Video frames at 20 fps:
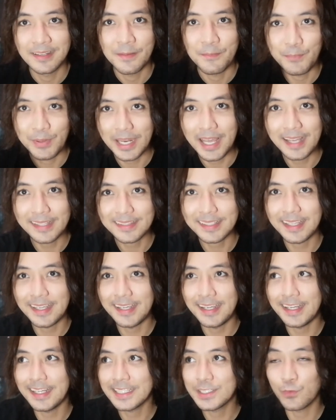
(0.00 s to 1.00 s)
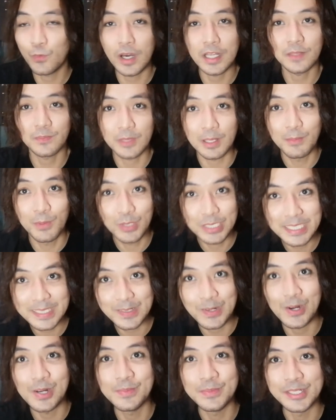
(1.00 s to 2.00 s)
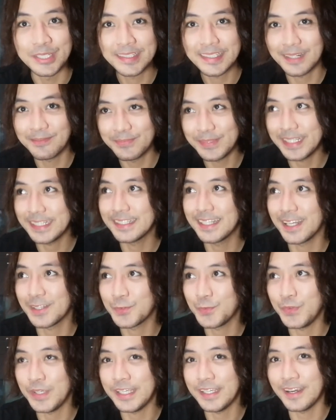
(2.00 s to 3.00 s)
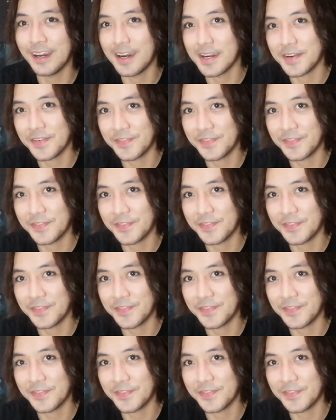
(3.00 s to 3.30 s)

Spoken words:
Plot is one of the most common, something that we are